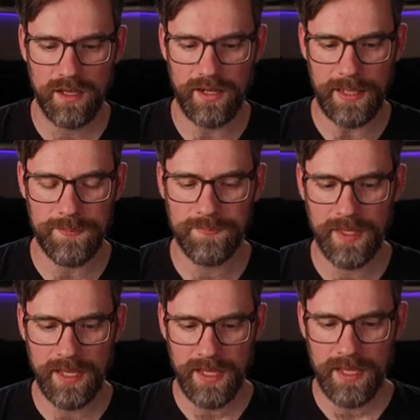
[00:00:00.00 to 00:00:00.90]
All right,
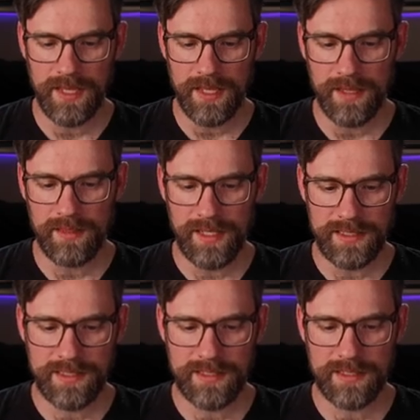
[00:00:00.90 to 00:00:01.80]

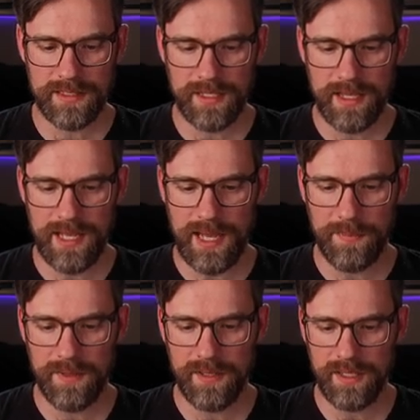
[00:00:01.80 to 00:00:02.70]
let's
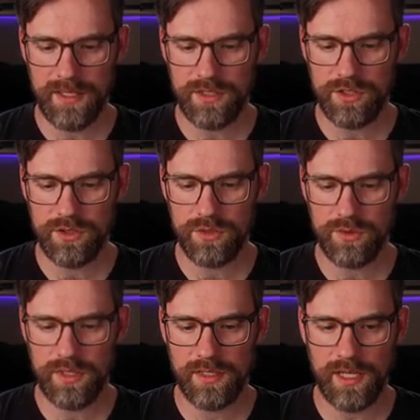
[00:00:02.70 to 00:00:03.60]
hop
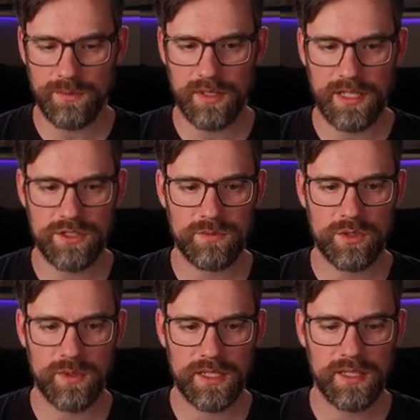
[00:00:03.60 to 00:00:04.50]
into Unreal Engine real
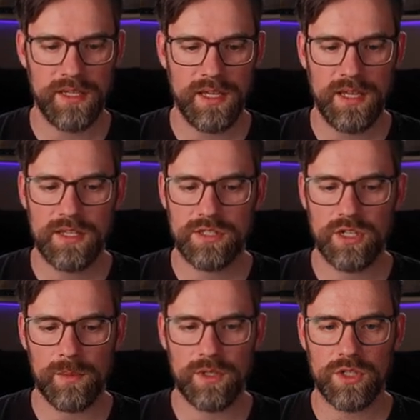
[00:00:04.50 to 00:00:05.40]
quick.
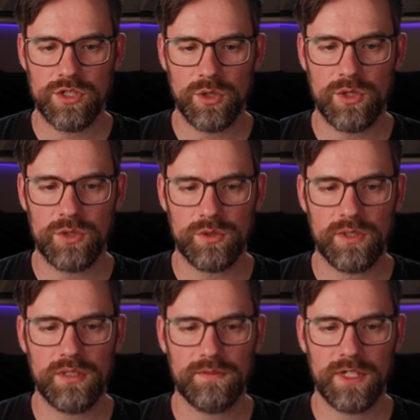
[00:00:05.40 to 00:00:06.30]
So I'm going to show
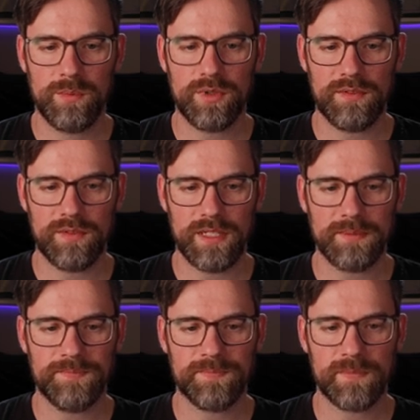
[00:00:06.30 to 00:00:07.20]
you very briefly
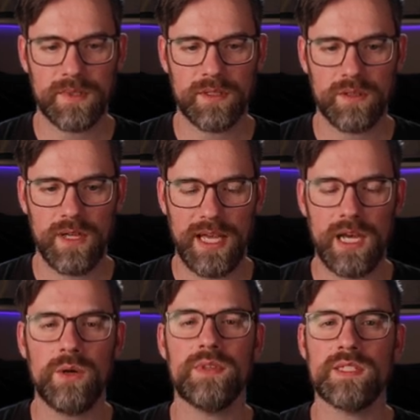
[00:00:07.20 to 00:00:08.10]

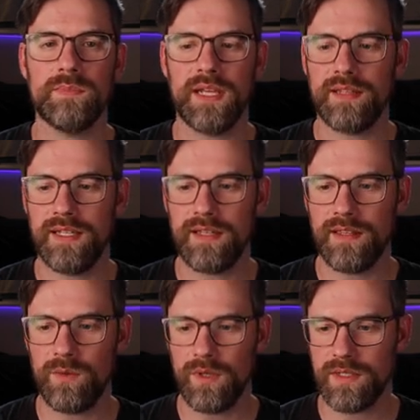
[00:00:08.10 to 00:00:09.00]
how this baked lighting
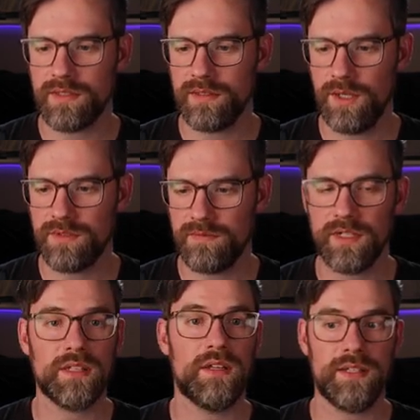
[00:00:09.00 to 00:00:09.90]
thing works. That was a
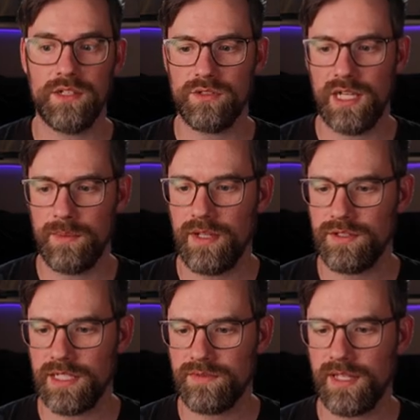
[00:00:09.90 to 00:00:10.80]
very long intro. I
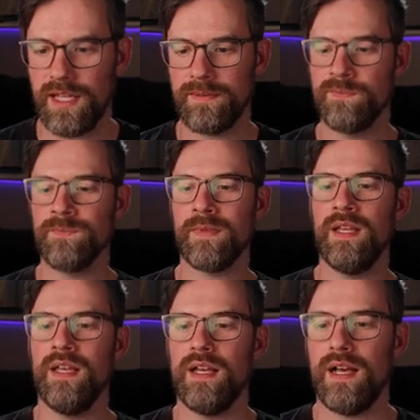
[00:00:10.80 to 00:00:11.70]
apologize for
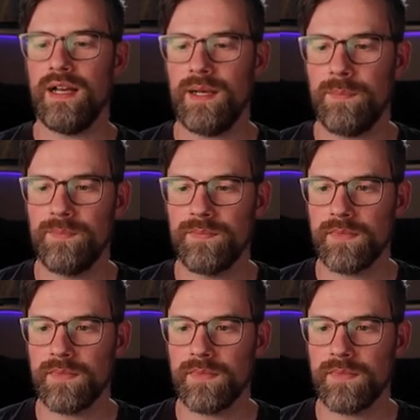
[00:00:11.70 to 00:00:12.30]
that.